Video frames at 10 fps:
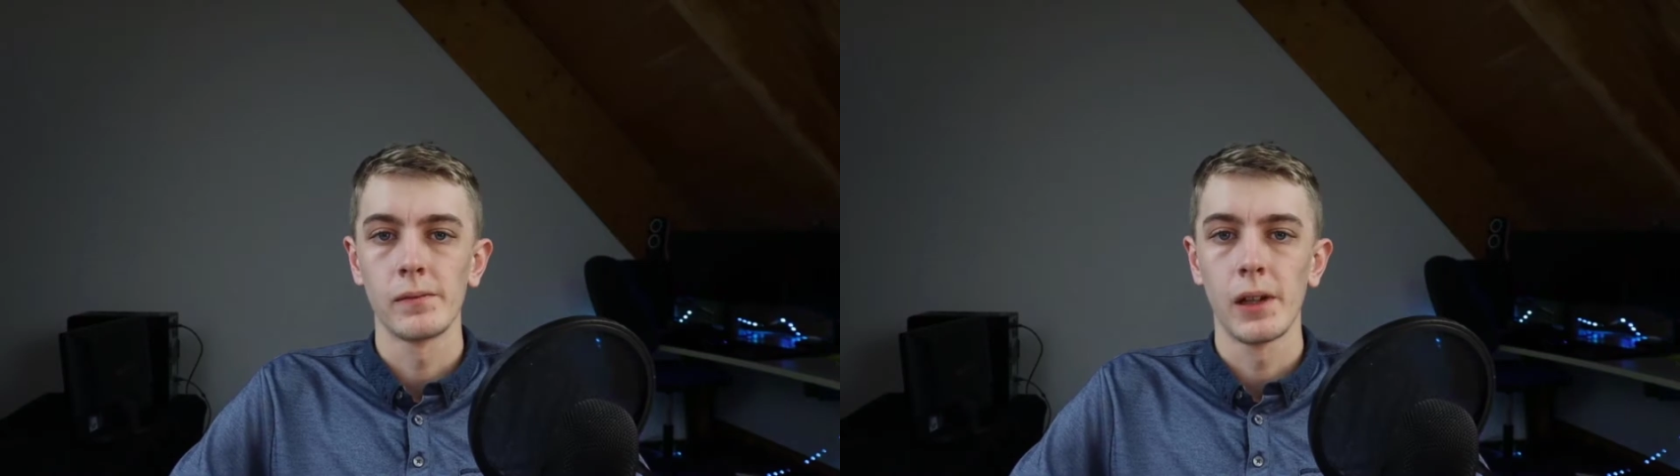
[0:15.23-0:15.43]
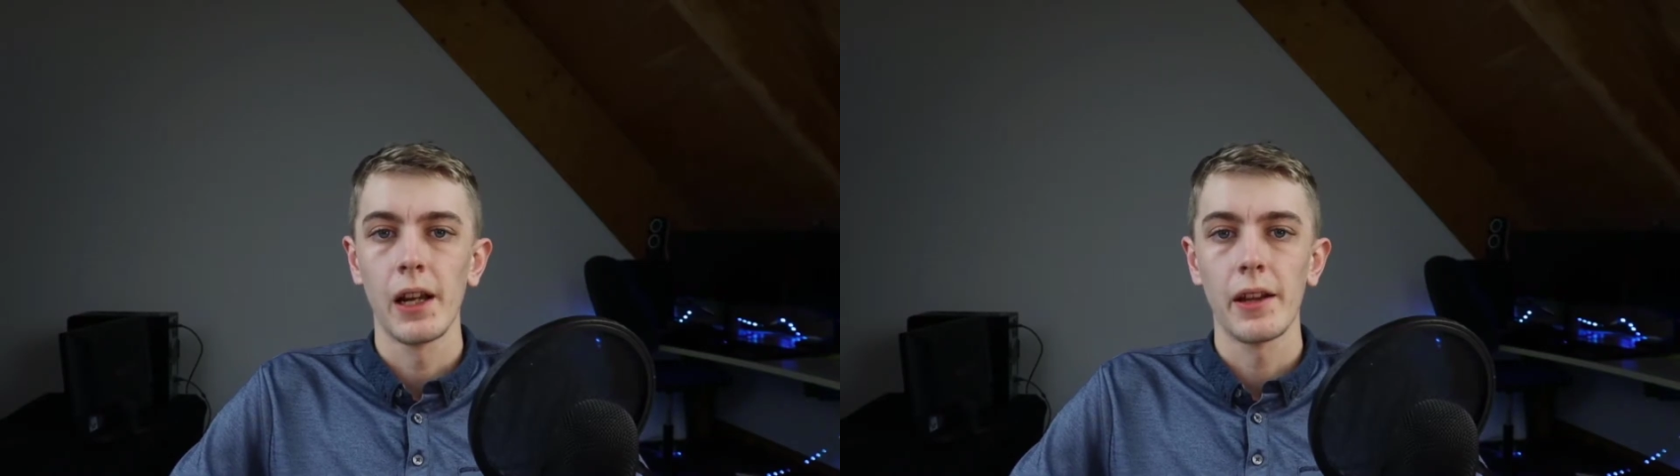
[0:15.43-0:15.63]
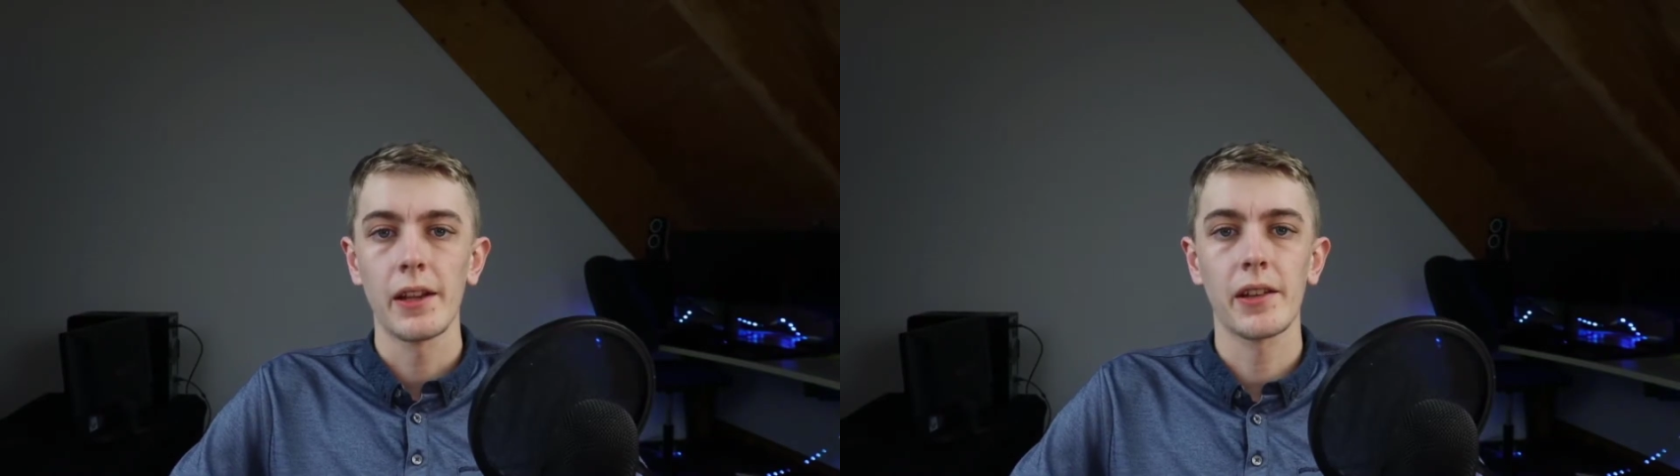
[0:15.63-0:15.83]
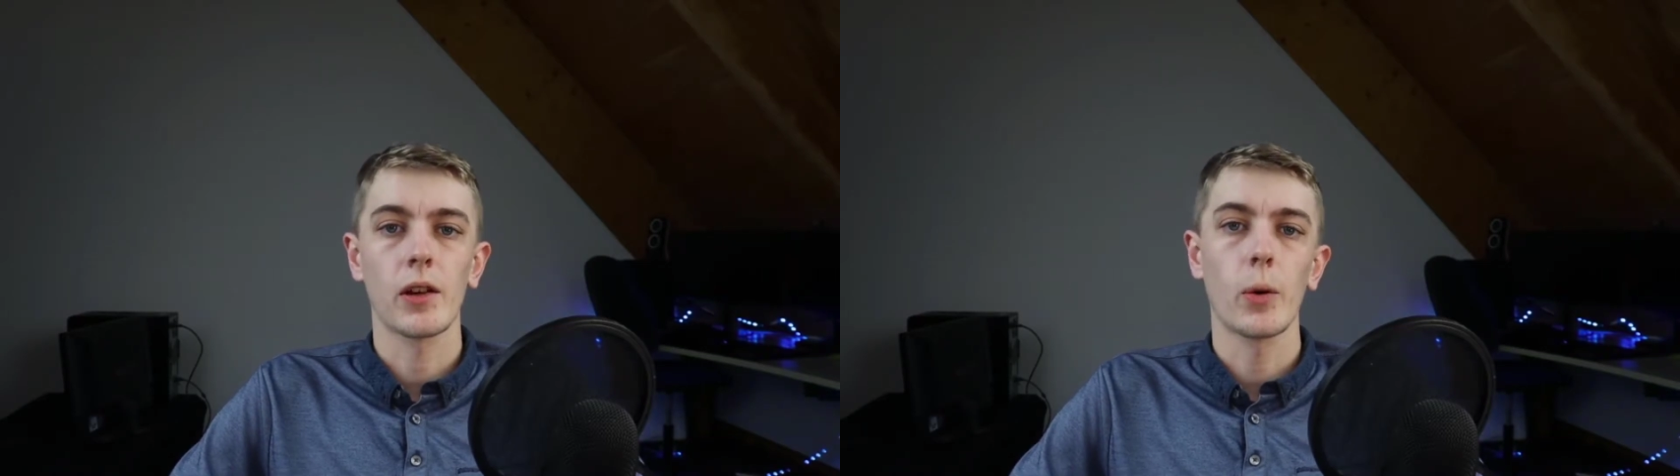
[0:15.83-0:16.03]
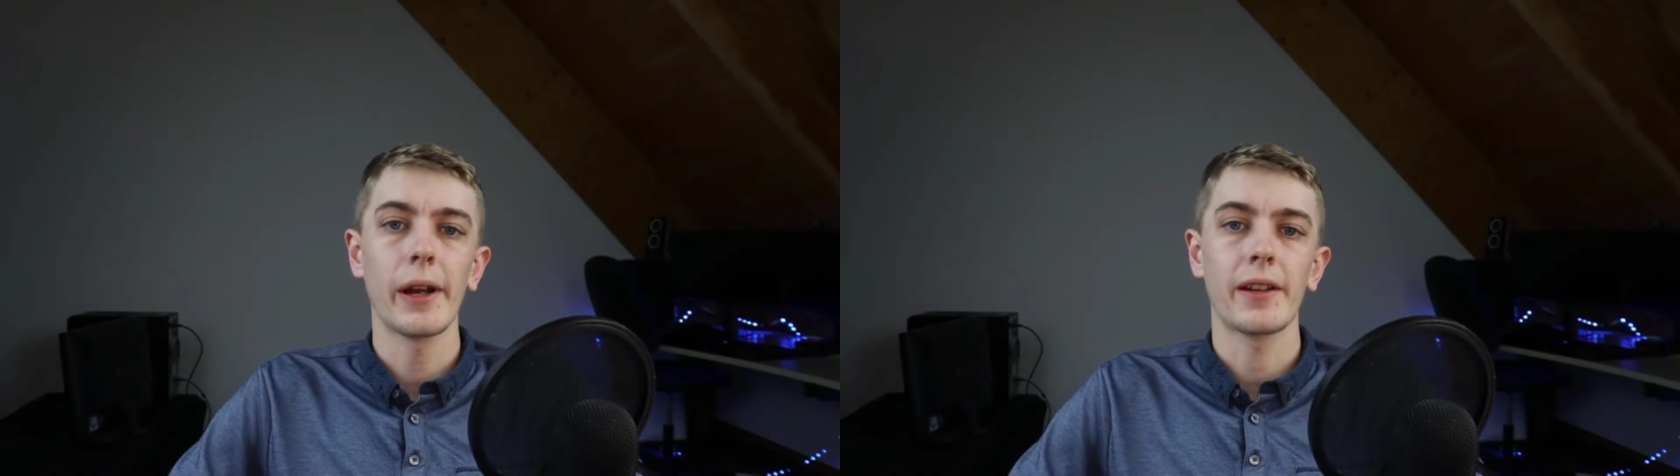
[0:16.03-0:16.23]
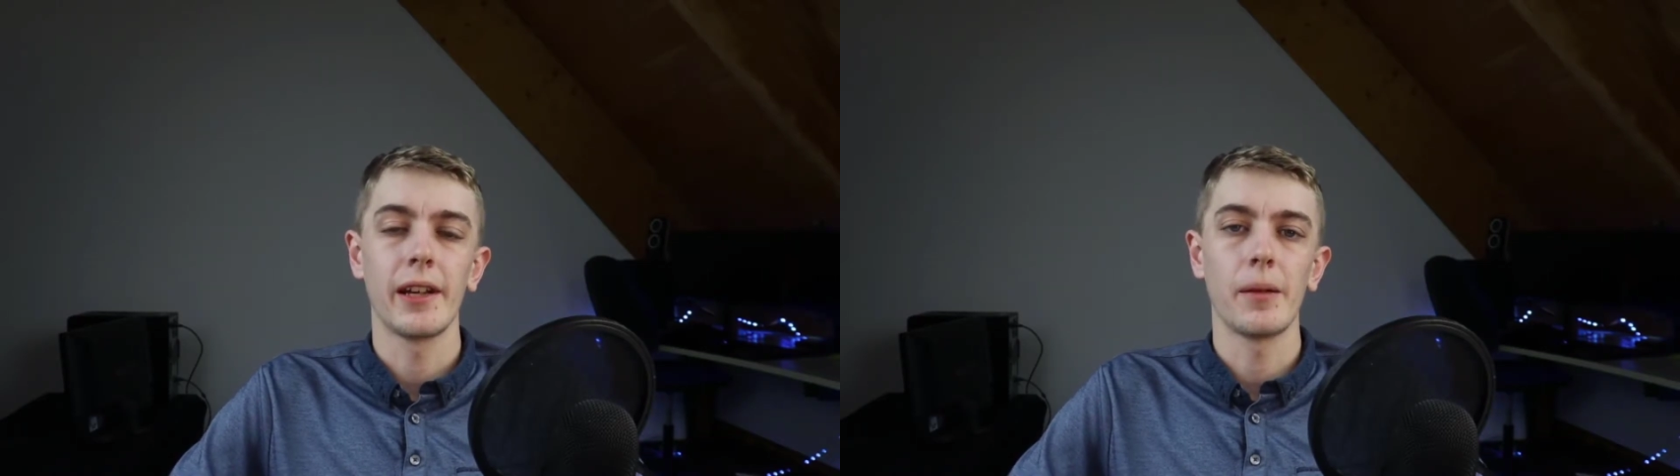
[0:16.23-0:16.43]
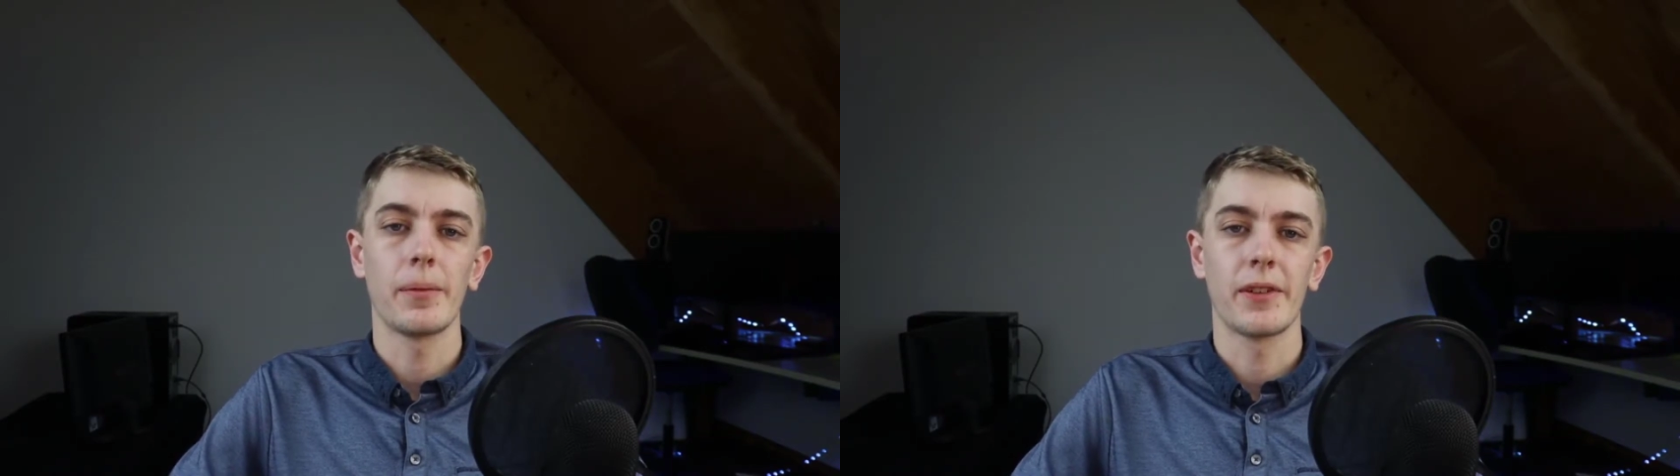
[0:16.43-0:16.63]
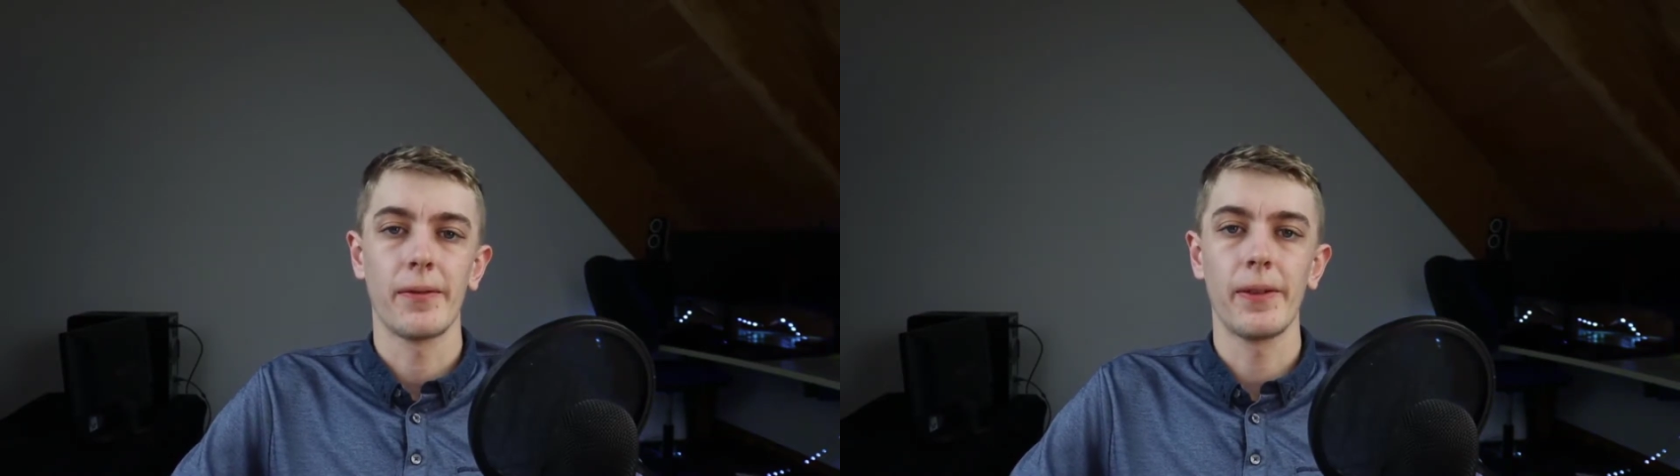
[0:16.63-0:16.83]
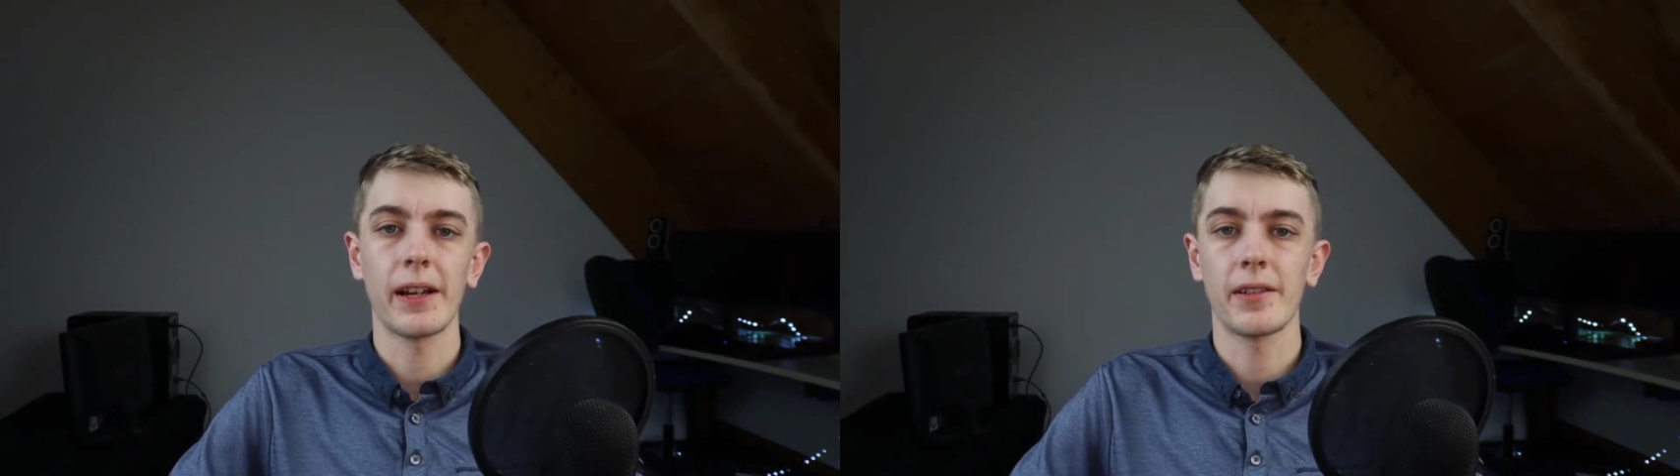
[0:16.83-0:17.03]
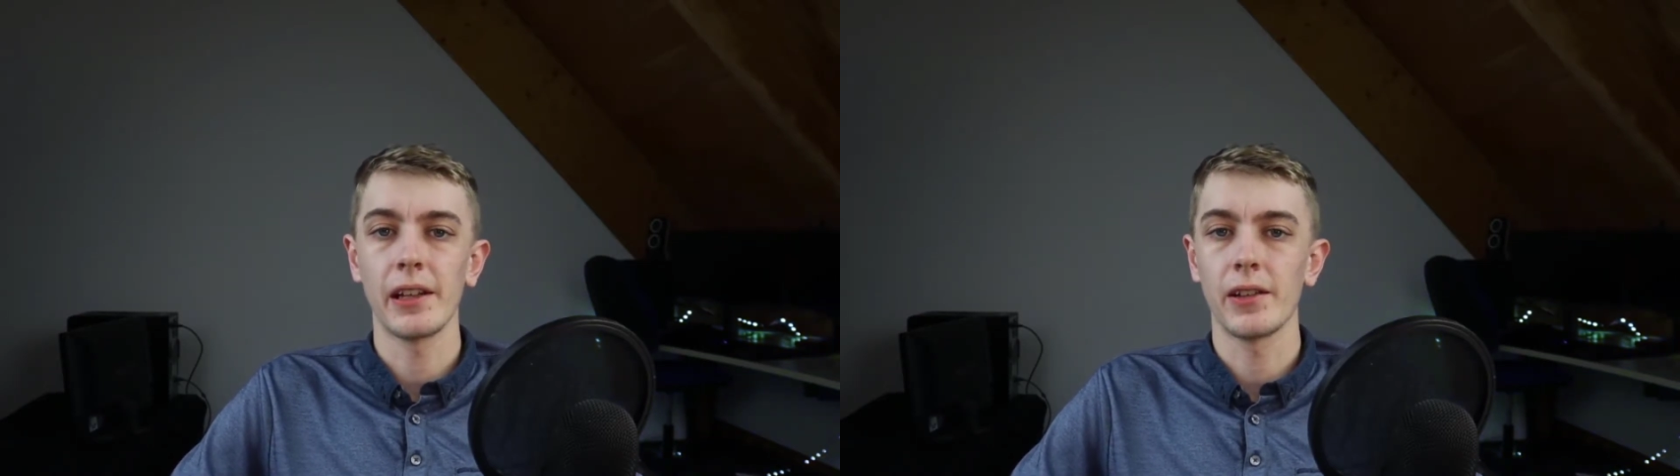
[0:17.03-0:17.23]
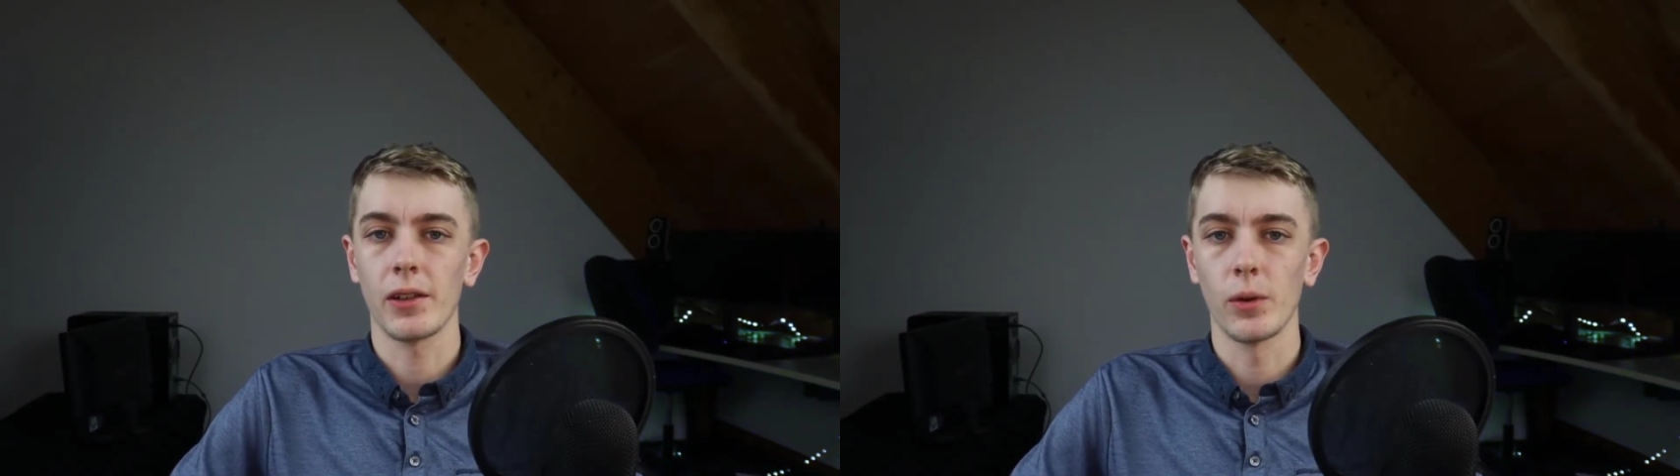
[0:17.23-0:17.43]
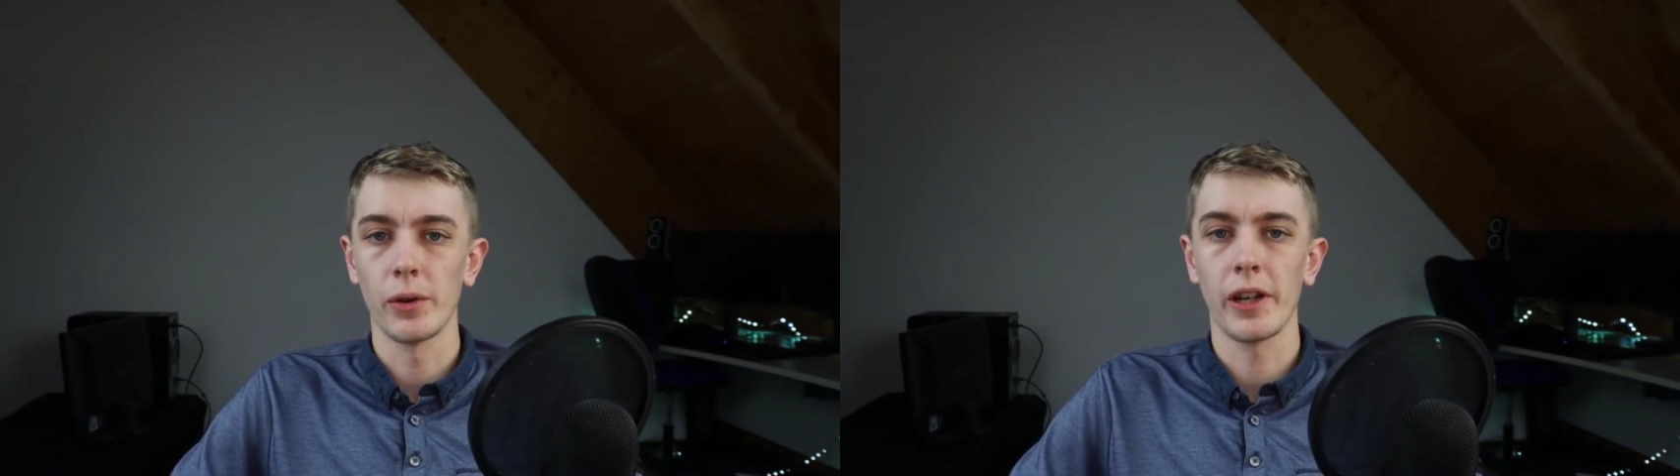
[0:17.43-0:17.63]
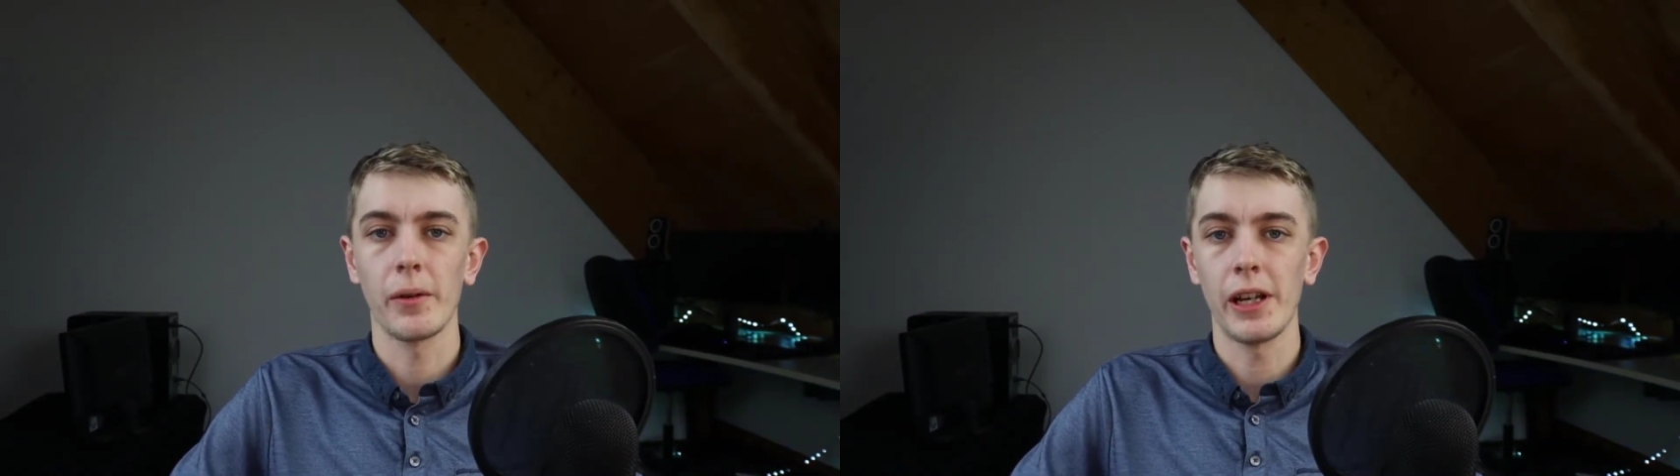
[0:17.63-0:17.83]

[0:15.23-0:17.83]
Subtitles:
This is a quick tip to fix these audio